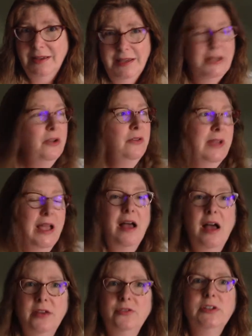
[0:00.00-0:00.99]
You know, like
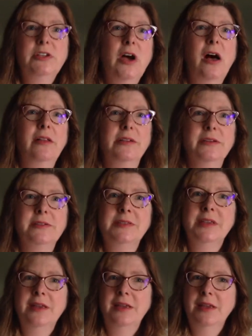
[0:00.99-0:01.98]

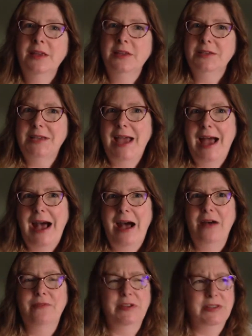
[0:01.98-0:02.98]
$100 to
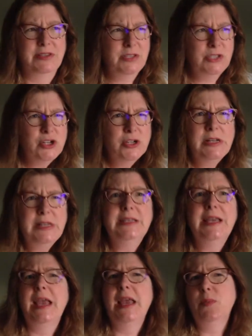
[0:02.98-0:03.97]
have a sturdy
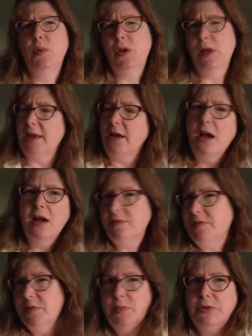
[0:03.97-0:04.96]
table and
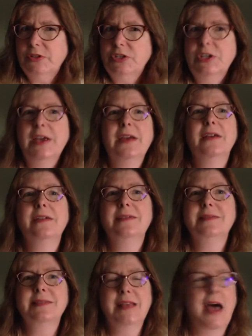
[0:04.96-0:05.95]
comfortable
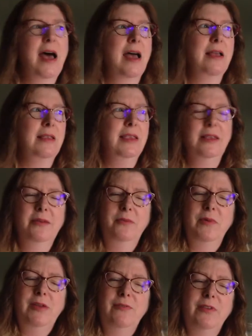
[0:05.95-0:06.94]
chairs that
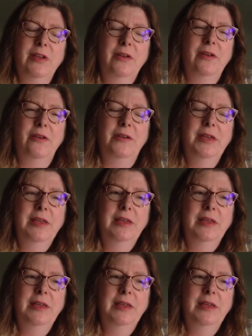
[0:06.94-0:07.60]
we feel,